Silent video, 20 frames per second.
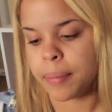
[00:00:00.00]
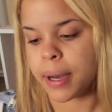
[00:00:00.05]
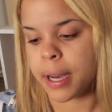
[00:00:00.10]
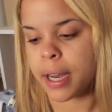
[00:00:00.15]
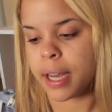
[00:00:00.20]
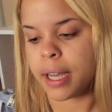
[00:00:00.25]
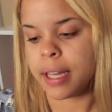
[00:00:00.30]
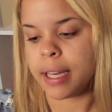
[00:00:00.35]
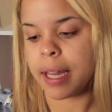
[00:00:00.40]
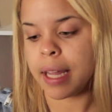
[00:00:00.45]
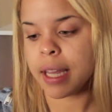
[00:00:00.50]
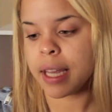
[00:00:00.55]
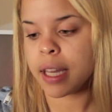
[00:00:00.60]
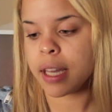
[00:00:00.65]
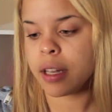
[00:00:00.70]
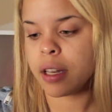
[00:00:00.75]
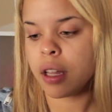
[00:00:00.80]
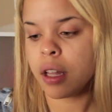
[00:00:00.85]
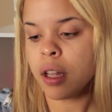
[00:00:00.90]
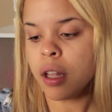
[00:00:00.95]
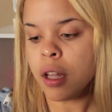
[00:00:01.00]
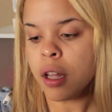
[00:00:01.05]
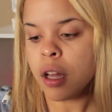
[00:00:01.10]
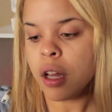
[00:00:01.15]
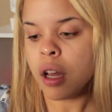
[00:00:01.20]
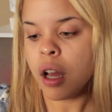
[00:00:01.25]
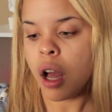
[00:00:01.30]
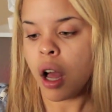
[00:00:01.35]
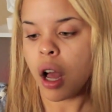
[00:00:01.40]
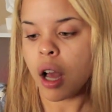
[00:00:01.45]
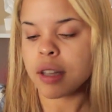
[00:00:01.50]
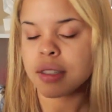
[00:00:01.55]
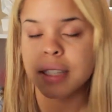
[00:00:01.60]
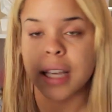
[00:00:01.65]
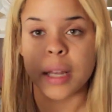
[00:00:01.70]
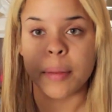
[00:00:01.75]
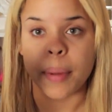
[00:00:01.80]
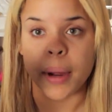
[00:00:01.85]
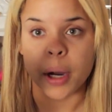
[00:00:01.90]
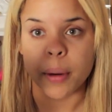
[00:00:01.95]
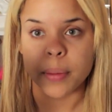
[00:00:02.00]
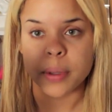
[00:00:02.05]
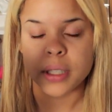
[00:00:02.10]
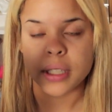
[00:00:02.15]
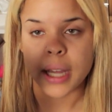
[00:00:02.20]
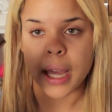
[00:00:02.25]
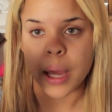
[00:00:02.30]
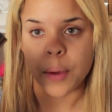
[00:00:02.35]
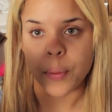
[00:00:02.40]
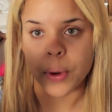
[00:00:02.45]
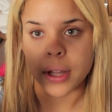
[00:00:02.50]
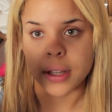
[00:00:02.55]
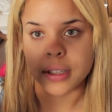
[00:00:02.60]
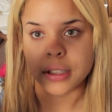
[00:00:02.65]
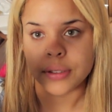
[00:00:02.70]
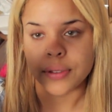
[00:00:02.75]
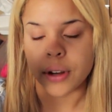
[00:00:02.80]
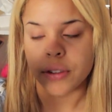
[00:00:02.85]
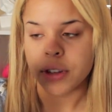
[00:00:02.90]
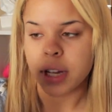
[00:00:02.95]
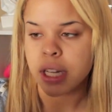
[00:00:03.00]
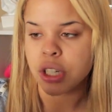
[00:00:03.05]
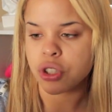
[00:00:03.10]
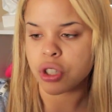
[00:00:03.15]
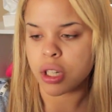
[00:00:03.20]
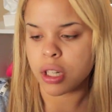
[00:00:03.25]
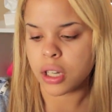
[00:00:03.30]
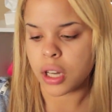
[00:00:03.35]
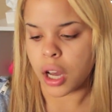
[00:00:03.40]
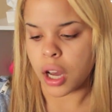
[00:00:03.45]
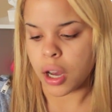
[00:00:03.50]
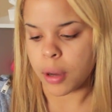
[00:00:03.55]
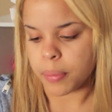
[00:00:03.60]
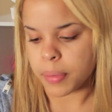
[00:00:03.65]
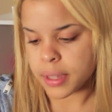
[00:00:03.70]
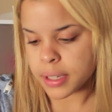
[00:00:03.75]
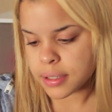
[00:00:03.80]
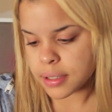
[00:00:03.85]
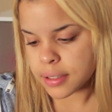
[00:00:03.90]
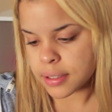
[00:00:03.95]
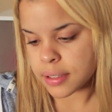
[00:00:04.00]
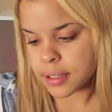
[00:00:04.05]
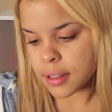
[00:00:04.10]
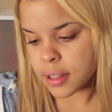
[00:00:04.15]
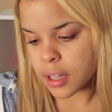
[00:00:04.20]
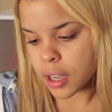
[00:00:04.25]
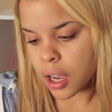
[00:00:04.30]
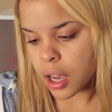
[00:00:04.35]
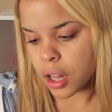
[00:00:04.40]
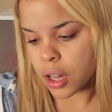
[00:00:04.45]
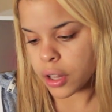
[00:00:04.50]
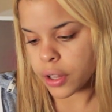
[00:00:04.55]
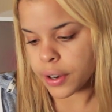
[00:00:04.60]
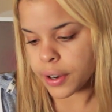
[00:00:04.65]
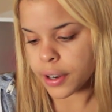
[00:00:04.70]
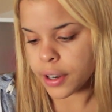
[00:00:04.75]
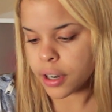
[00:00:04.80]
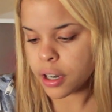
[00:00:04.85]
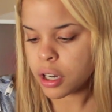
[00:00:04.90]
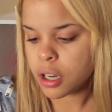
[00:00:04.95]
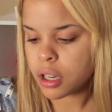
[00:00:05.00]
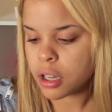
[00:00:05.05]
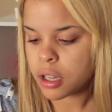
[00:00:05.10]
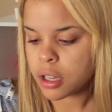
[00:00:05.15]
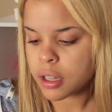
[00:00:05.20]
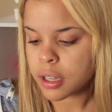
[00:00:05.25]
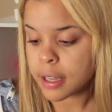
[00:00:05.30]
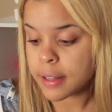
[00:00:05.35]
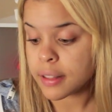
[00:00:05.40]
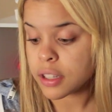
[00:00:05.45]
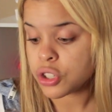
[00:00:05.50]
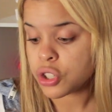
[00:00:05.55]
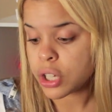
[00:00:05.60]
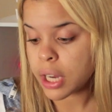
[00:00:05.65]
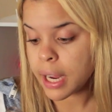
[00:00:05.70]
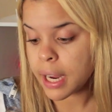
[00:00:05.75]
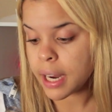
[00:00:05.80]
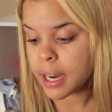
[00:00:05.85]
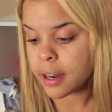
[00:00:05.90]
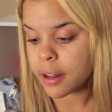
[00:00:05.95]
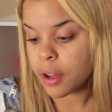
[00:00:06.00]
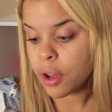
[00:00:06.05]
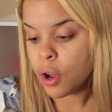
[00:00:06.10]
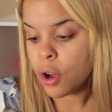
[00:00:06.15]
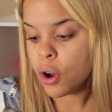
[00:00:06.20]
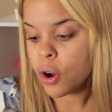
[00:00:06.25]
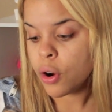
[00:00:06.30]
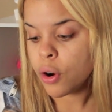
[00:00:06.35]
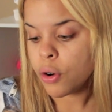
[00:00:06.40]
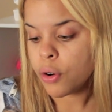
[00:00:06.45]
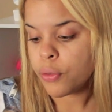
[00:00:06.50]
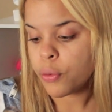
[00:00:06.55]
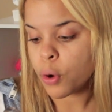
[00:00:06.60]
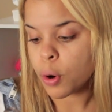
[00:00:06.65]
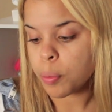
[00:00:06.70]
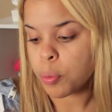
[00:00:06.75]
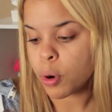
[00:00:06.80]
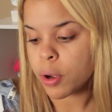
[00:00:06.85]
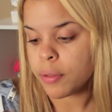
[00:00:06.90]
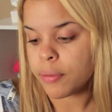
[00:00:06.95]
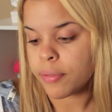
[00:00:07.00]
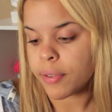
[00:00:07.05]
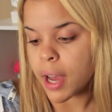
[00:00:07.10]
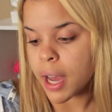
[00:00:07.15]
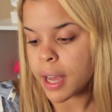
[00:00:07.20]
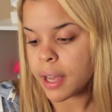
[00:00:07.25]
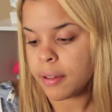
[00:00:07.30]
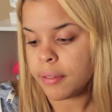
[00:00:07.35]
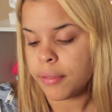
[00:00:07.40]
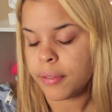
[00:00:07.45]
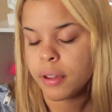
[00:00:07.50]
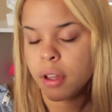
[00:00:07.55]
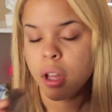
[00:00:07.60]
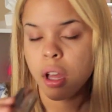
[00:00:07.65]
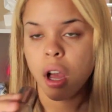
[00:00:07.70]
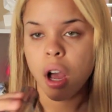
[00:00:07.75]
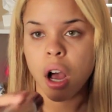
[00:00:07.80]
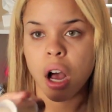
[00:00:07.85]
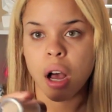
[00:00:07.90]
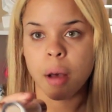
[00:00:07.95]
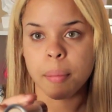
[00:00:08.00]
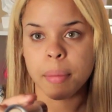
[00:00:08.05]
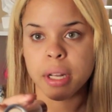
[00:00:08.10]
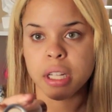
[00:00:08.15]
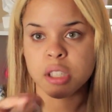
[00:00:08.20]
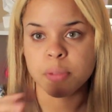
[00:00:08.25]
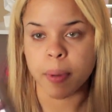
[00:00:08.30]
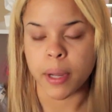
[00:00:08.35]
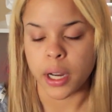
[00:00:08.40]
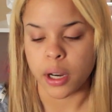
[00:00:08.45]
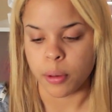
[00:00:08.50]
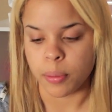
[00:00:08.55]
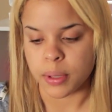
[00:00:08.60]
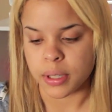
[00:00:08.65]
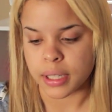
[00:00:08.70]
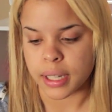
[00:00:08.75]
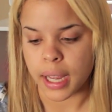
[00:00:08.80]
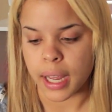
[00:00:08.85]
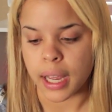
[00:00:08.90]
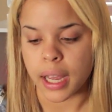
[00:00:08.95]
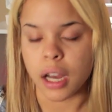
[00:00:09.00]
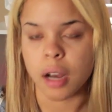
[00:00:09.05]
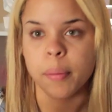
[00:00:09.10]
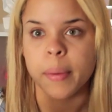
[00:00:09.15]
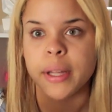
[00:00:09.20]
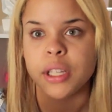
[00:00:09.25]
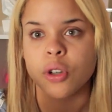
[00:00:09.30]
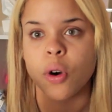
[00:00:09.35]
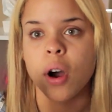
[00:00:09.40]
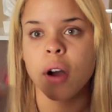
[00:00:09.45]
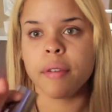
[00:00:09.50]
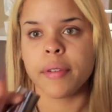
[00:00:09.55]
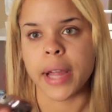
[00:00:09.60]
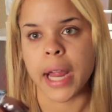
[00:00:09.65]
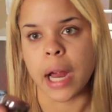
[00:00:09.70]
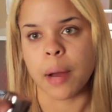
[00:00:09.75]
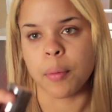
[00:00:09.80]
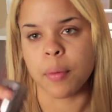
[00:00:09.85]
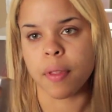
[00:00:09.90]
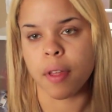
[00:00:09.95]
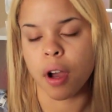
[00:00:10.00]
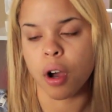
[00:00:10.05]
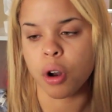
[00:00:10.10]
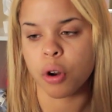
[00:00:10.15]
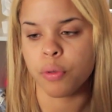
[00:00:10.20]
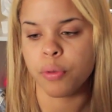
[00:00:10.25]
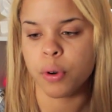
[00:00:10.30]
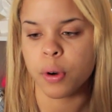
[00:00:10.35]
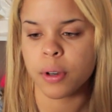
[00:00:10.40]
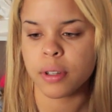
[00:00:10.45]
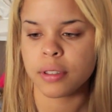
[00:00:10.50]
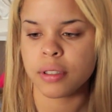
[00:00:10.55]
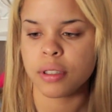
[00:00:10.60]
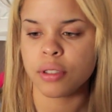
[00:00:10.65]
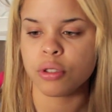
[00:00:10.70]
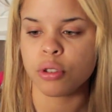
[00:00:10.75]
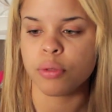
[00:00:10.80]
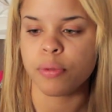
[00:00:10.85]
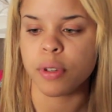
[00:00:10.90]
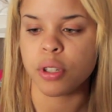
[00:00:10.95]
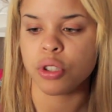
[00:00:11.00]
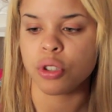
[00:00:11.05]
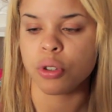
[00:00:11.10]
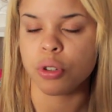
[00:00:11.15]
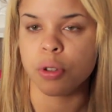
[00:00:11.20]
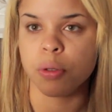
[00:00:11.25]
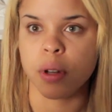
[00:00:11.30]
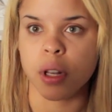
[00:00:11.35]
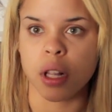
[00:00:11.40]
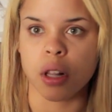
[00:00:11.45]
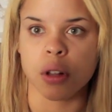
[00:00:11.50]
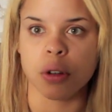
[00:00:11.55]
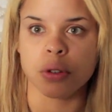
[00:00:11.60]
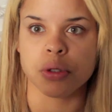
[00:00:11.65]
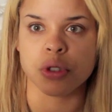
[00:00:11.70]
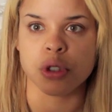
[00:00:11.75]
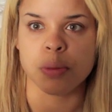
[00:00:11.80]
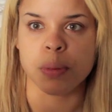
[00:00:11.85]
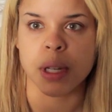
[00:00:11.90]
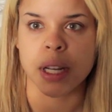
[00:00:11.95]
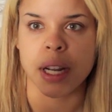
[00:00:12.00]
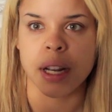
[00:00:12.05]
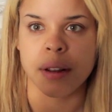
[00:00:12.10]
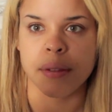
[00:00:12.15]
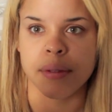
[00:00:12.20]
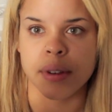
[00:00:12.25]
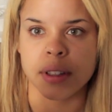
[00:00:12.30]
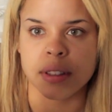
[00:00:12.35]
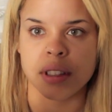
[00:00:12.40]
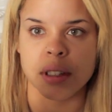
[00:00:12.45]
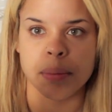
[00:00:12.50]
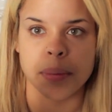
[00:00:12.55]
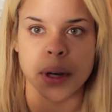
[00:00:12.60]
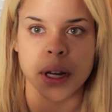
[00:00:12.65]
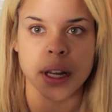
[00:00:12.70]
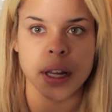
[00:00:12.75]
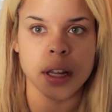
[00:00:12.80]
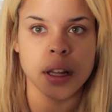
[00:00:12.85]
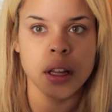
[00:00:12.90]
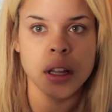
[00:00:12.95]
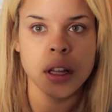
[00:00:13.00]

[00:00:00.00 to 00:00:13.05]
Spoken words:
my Naked Skin by Urban Decay Weightless Foundation. This is in the shade 4.5. And it's by Urban Decay. I don't have a camera that autofocuses, so if I show you any closer it'll be kind of fuzzy, but